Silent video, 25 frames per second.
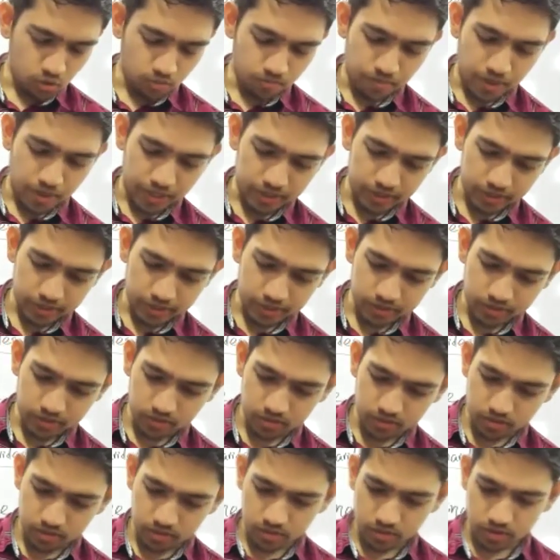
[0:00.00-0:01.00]
So better
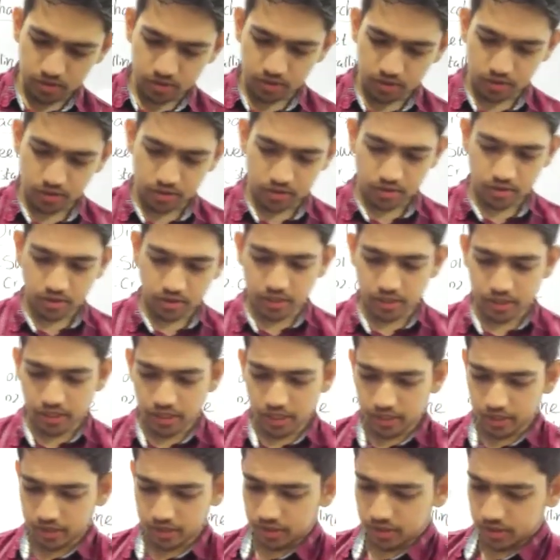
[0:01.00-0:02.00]

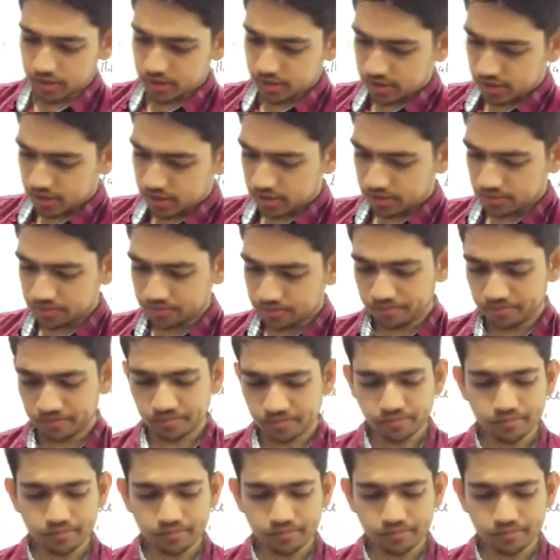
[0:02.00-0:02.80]
correct this,